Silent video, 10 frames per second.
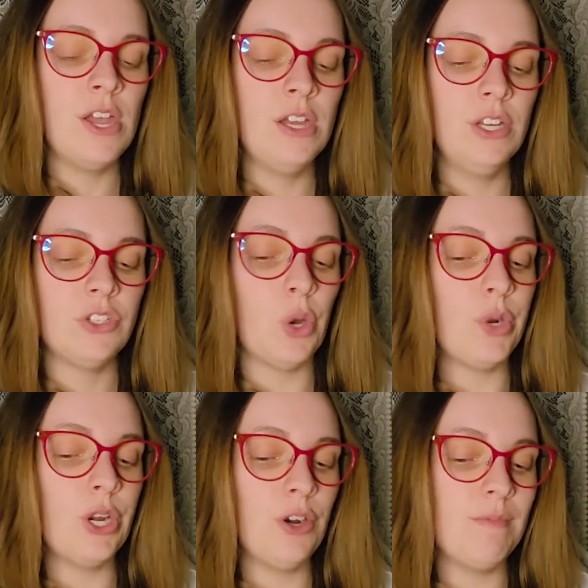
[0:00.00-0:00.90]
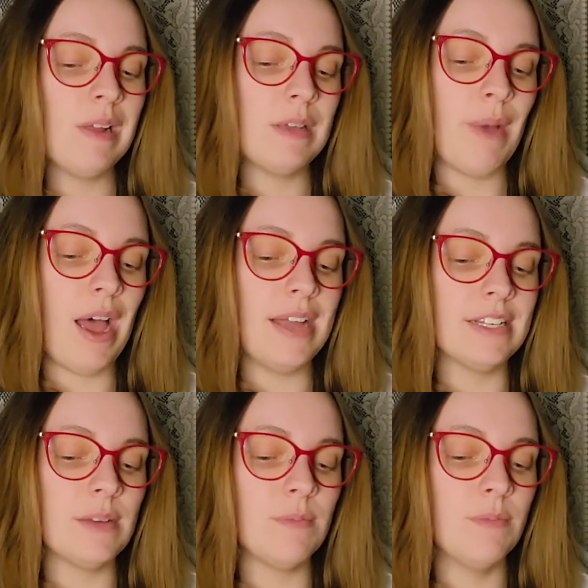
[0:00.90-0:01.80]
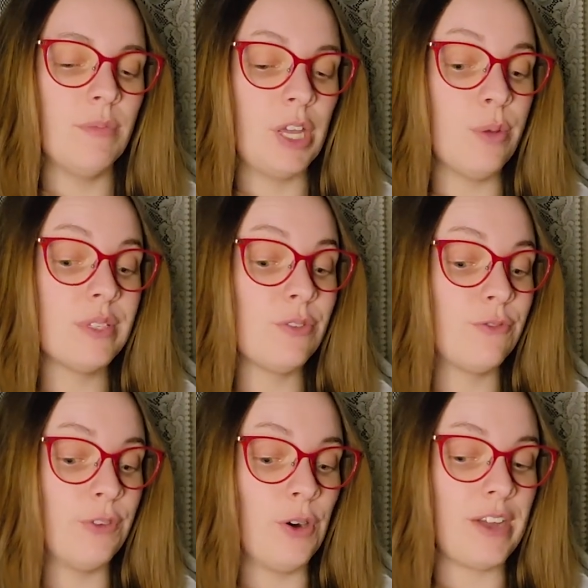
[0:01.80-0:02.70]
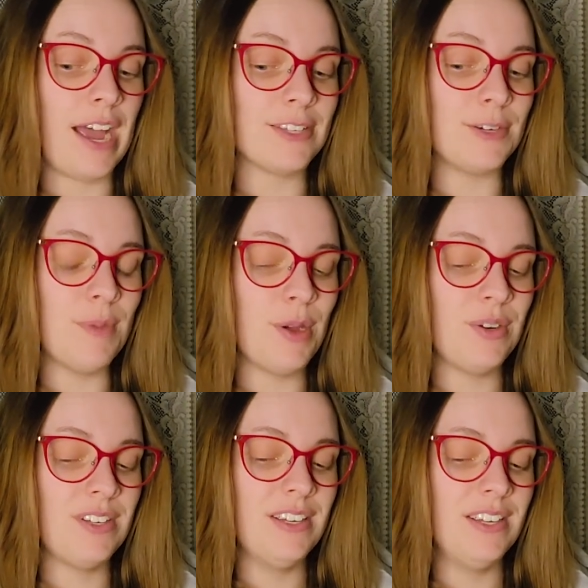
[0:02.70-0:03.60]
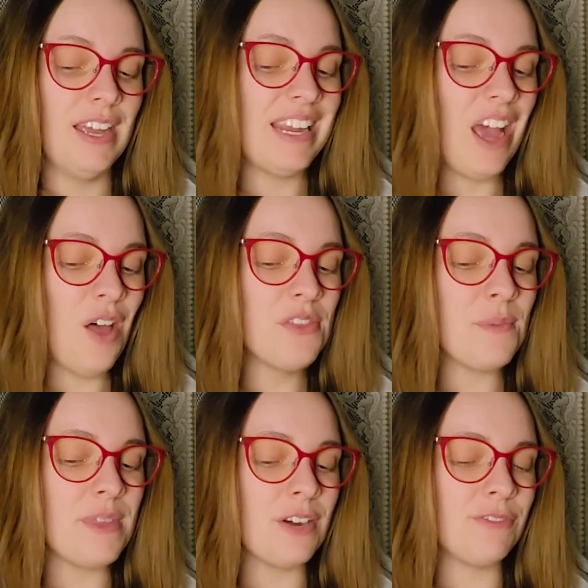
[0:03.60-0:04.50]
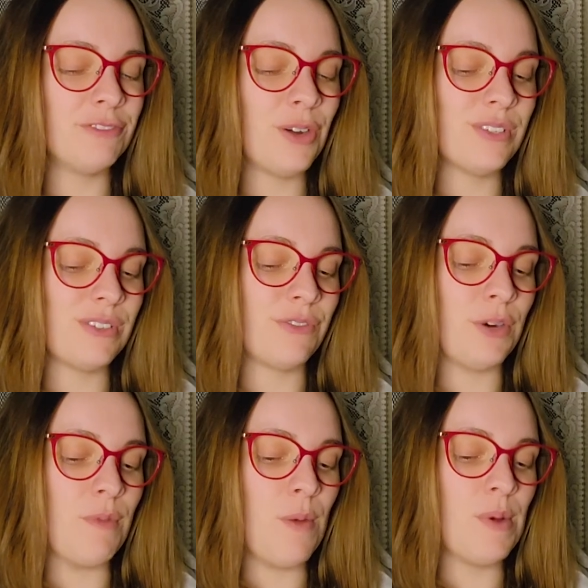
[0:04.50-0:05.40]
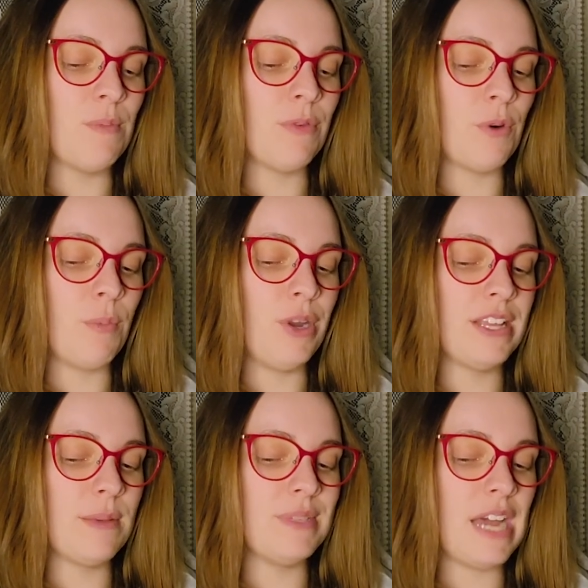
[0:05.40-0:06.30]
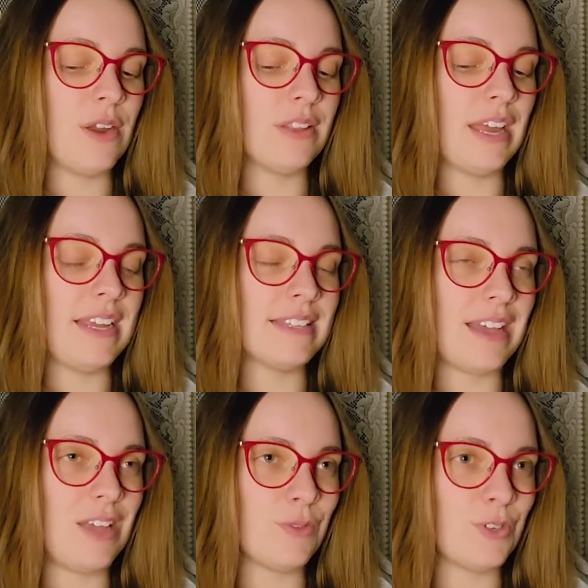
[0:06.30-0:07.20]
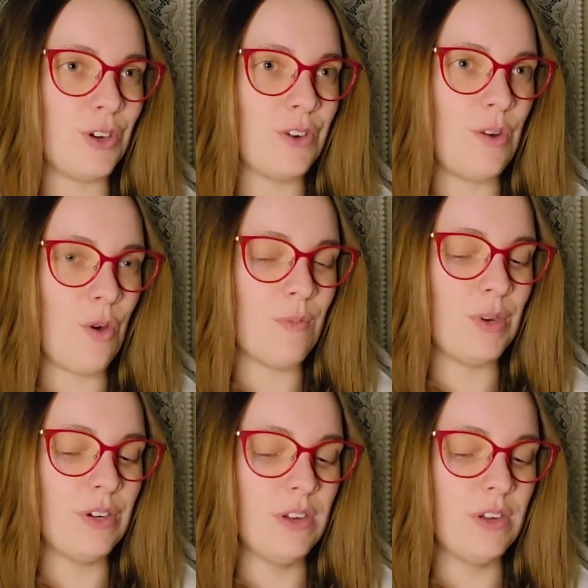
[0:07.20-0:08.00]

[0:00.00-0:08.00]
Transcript: Tony heard Meli behind him, but he was in full caster mode, and he held them there, frozen for a moment, before putting them down and letting his eyes return to normal.